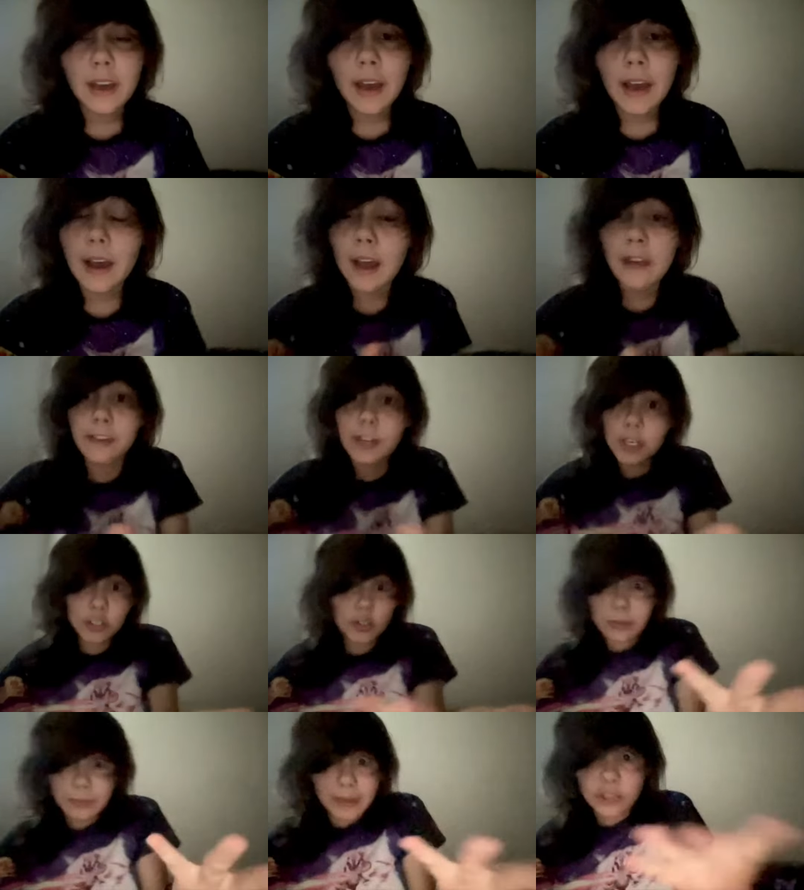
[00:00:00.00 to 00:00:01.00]
I finished
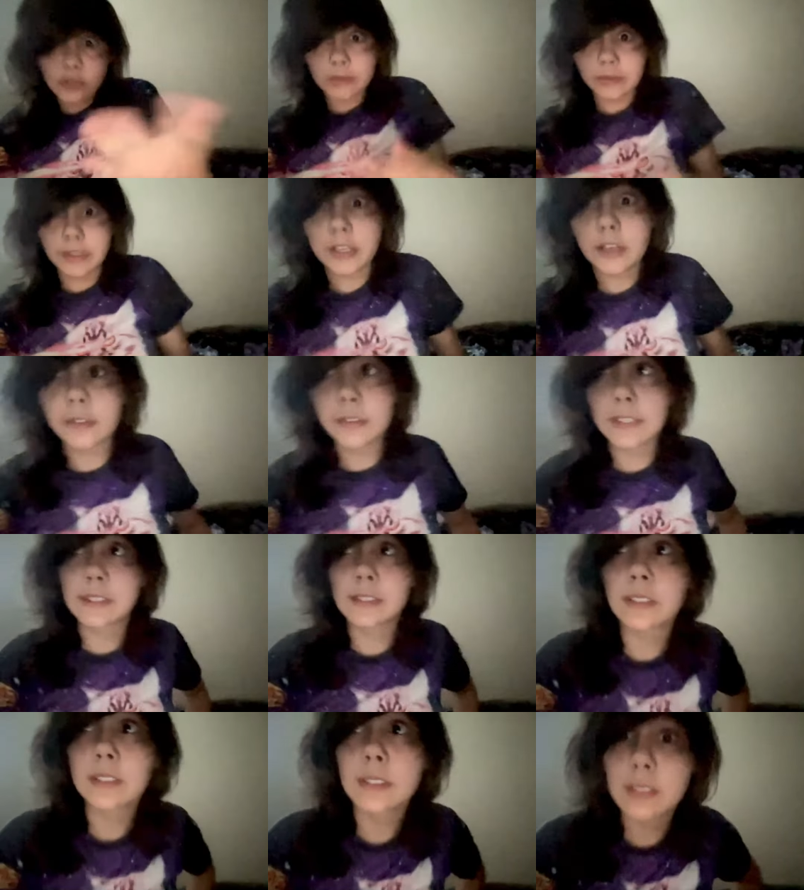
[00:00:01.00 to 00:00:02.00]
doing my Duolingo
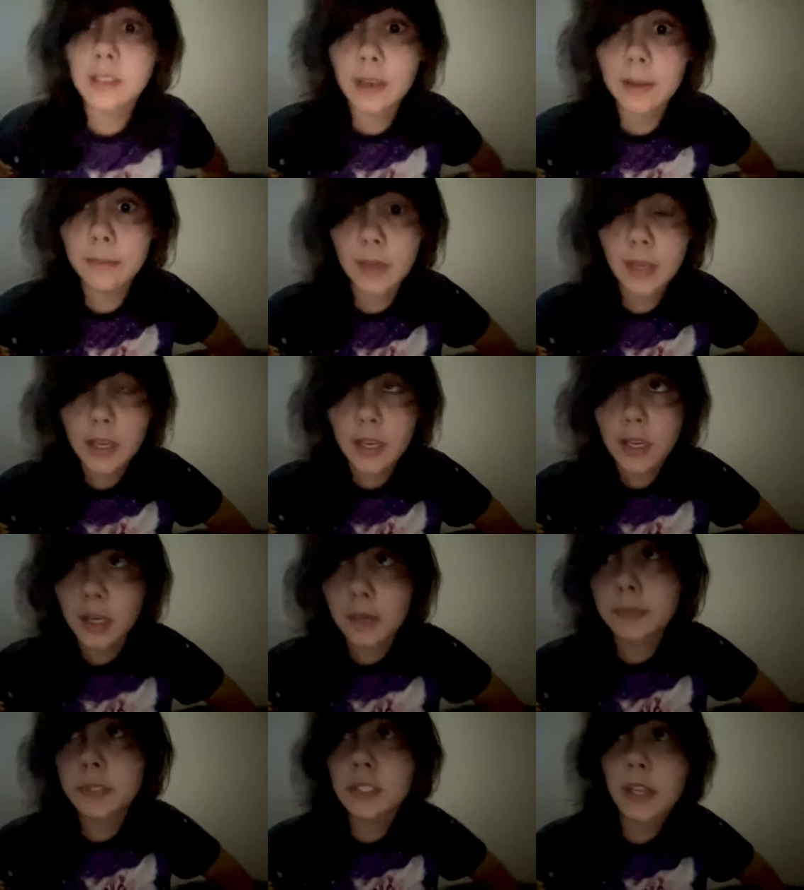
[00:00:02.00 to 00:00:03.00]
lessons. I'm
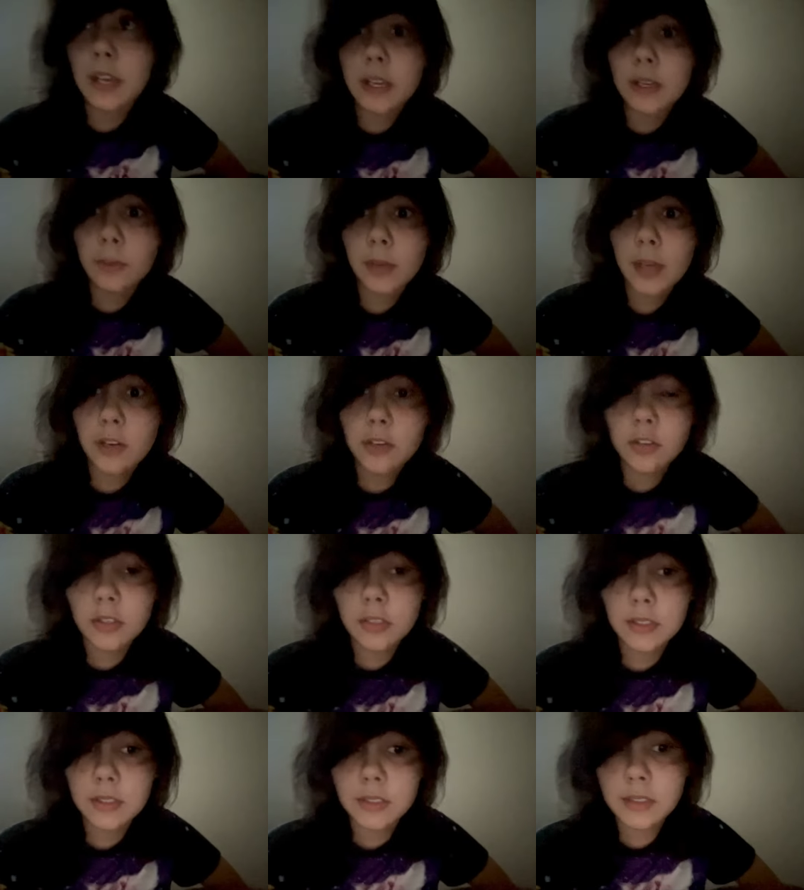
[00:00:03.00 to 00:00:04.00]
up to day
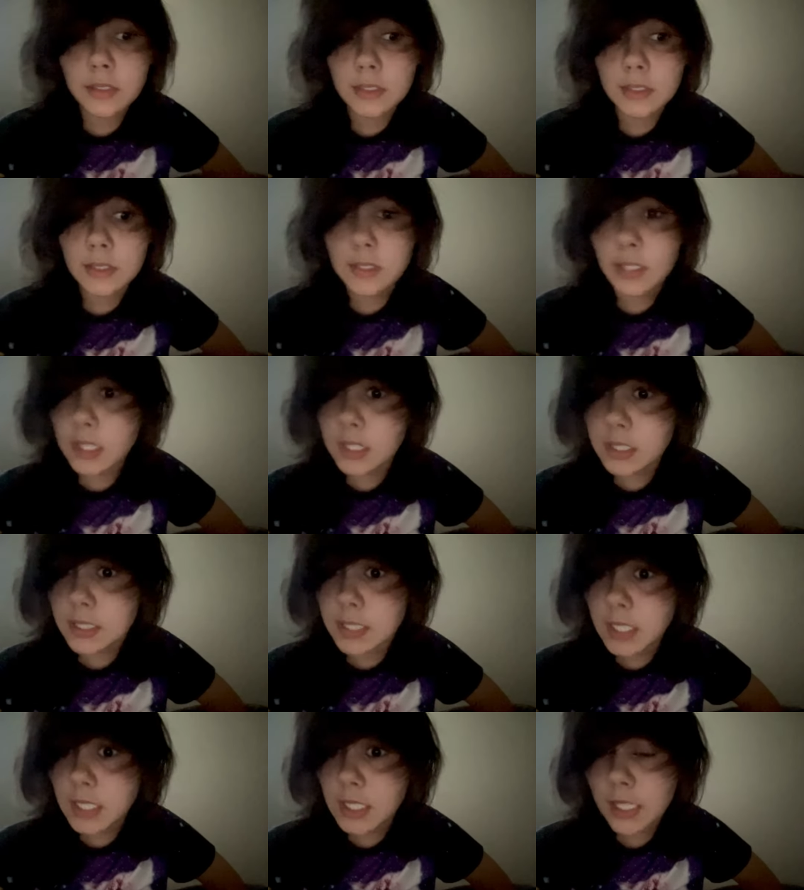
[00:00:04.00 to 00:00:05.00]

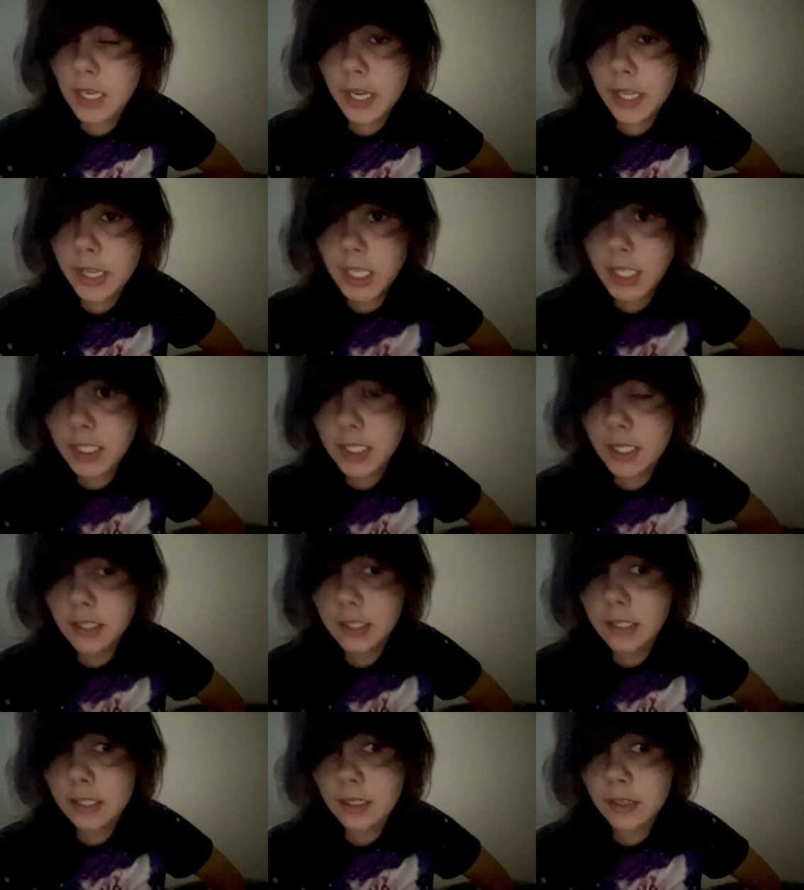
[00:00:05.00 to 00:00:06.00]
160, I
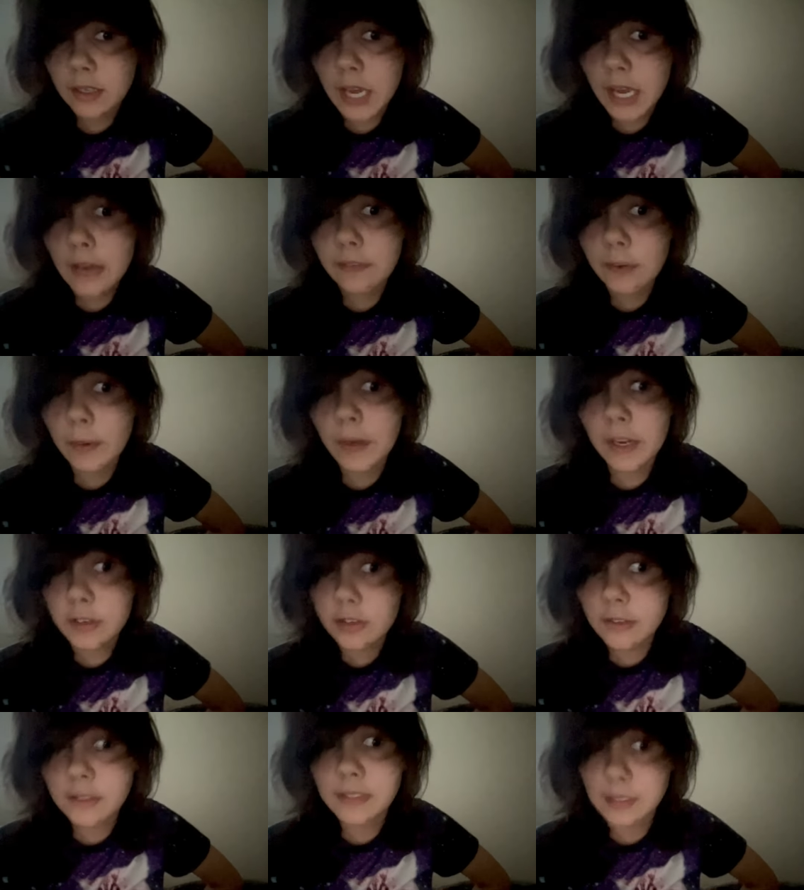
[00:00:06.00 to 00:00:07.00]
think. I have a
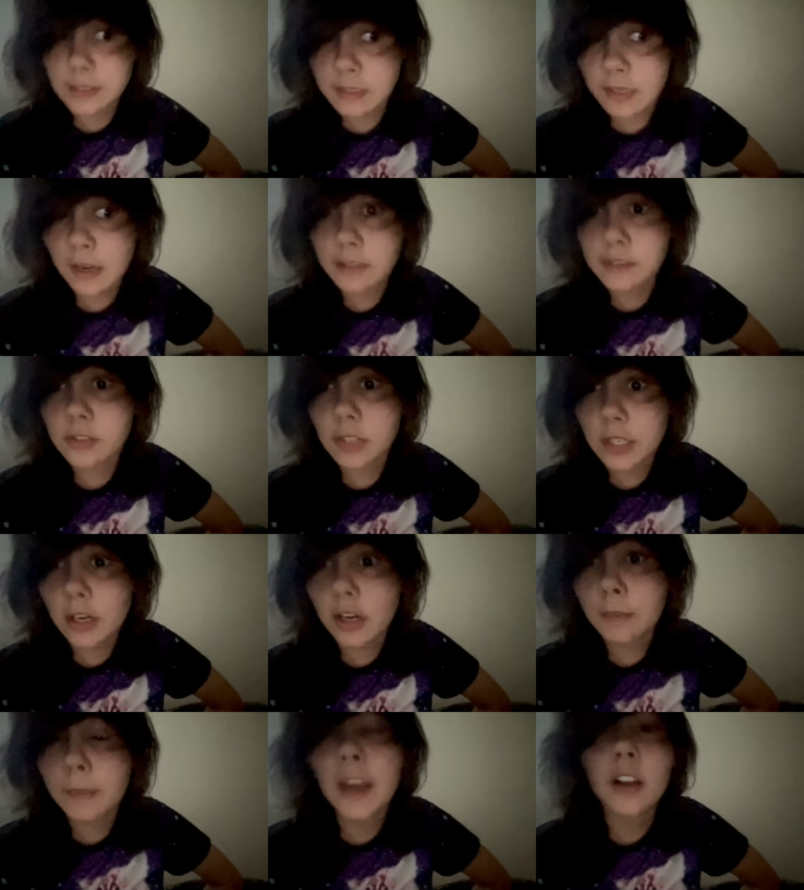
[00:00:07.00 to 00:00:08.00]
160-day streak
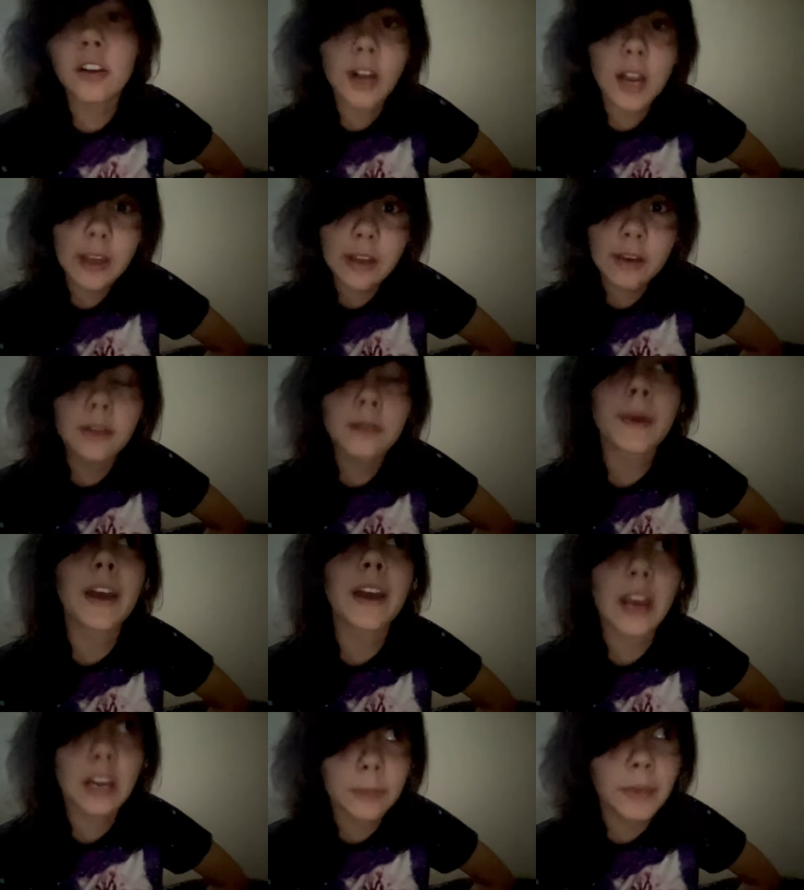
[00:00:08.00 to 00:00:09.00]
on my
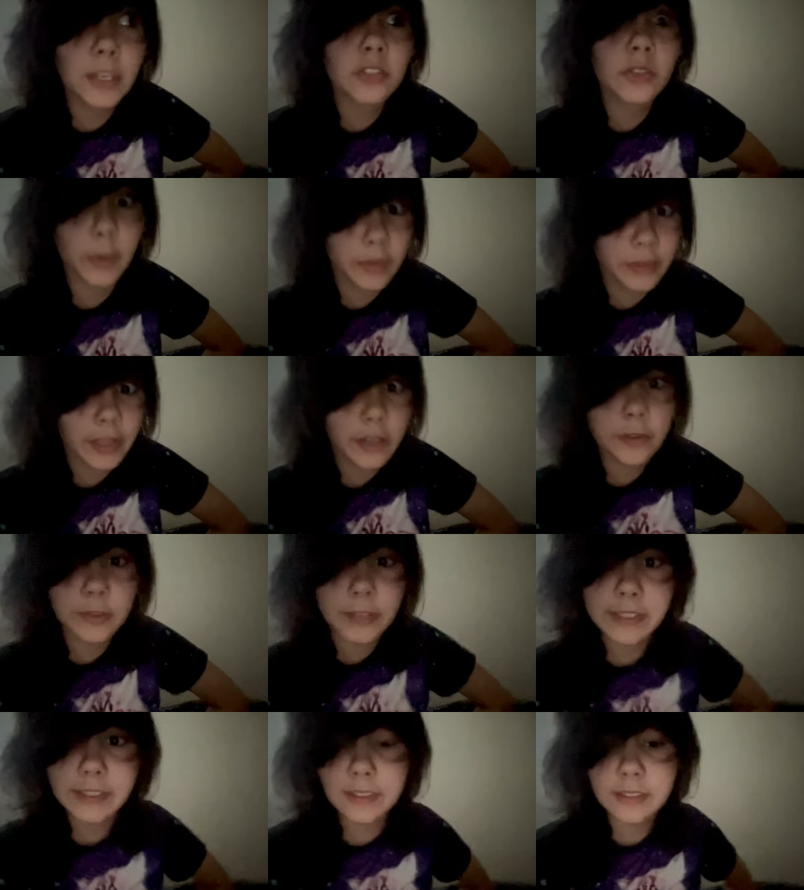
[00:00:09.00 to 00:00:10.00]
Arabic Duolingo
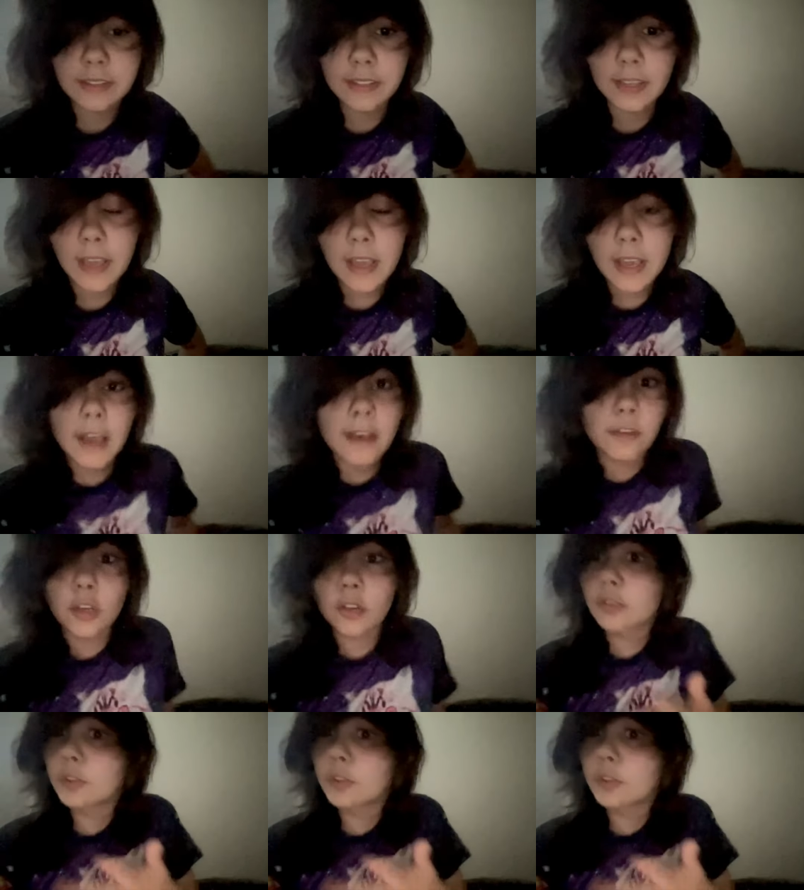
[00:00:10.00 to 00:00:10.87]
lessons. Have no